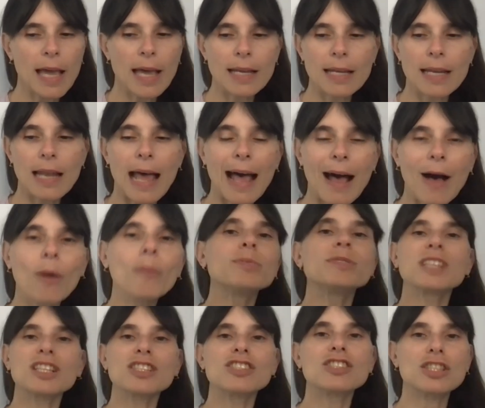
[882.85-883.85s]
And it
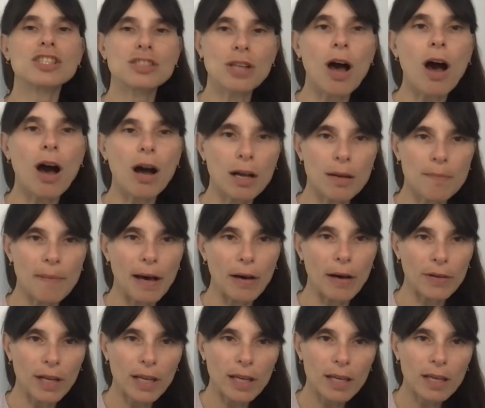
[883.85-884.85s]
helps us to talk
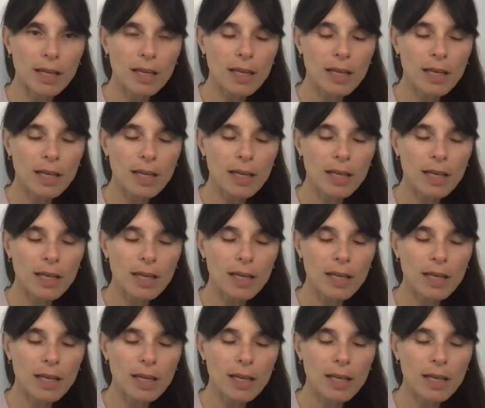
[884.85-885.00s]
about it.